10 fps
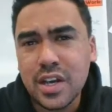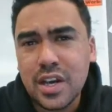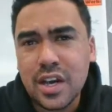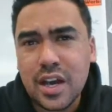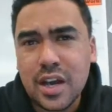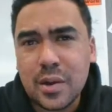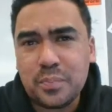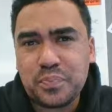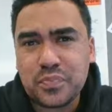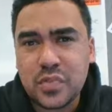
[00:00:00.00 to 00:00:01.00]

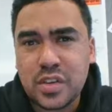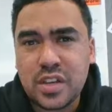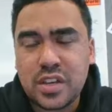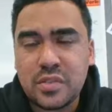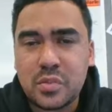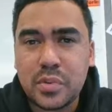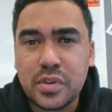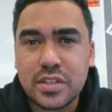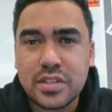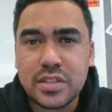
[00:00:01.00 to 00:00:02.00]
where we're put
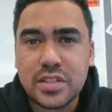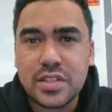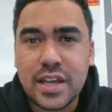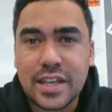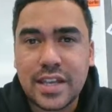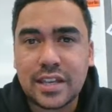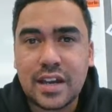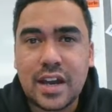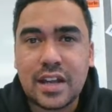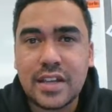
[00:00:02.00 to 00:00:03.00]
into this, again,
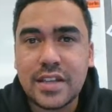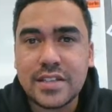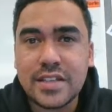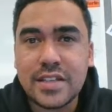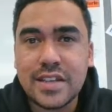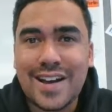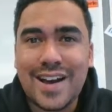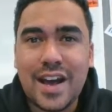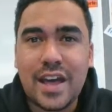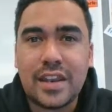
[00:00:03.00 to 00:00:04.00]
uneasy
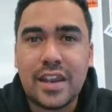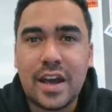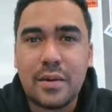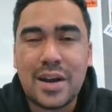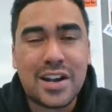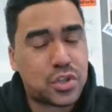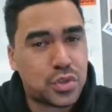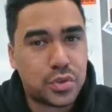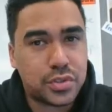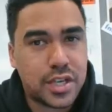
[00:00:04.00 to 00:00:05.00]
and
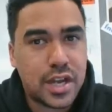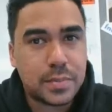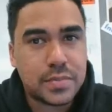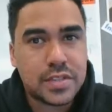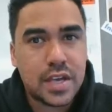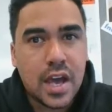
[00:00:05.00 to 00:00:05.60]
unsure times.